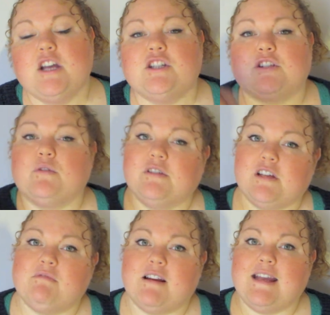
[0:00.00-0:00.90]
She's
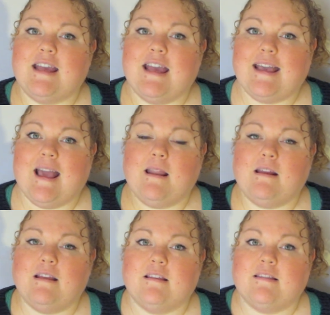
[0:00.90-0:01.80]
also running it
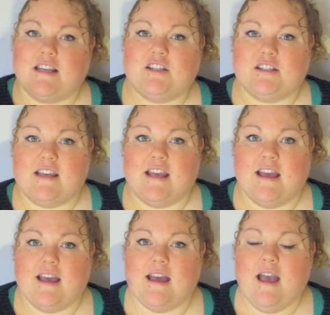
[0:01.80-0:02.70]
again this
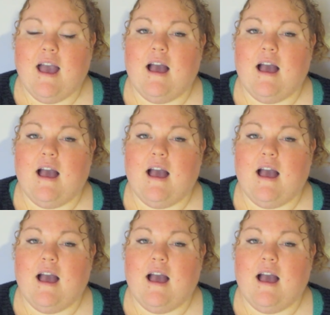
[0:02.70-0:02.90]
year.